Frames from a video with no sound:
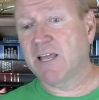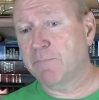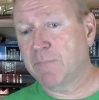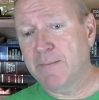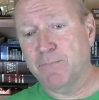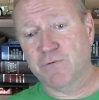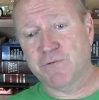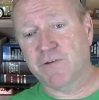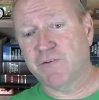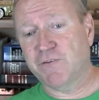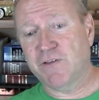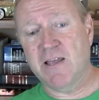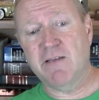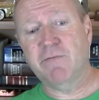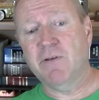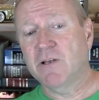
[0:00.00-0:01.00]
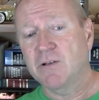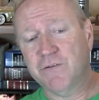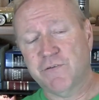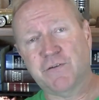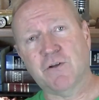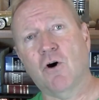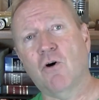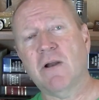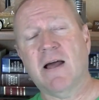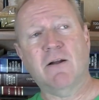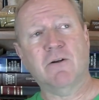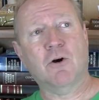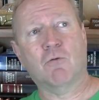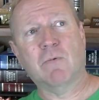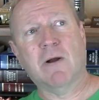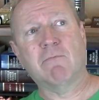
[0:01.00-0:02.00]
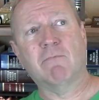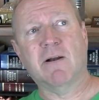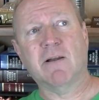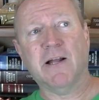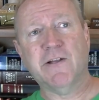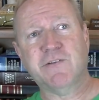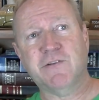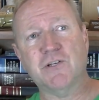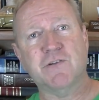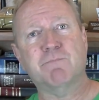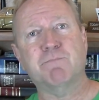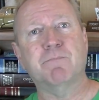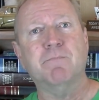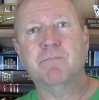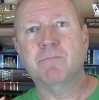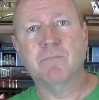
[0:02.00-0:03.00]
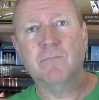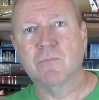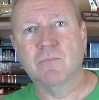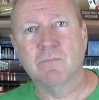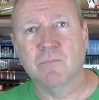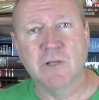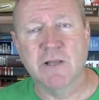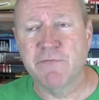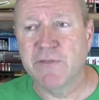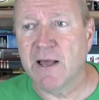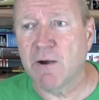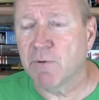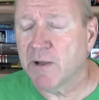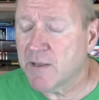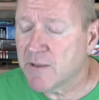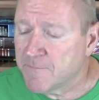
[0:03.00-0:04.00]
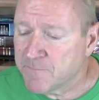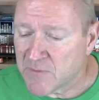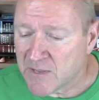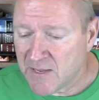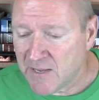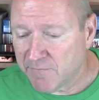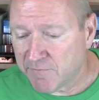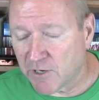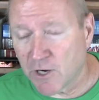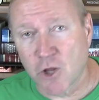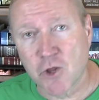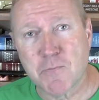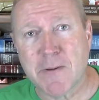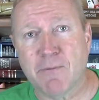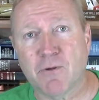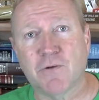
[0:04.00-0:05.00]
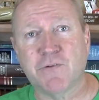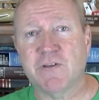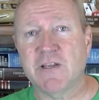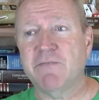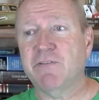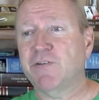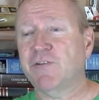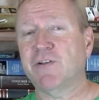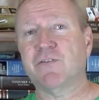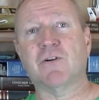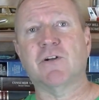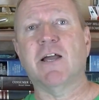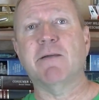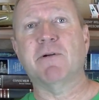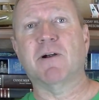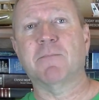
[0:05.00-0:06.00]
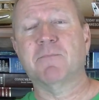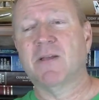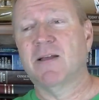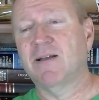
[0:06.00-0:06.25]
get people who say, Steve, slow down, don't run red lights, and just live that way. But other people go, Steve, these things are a nightmare.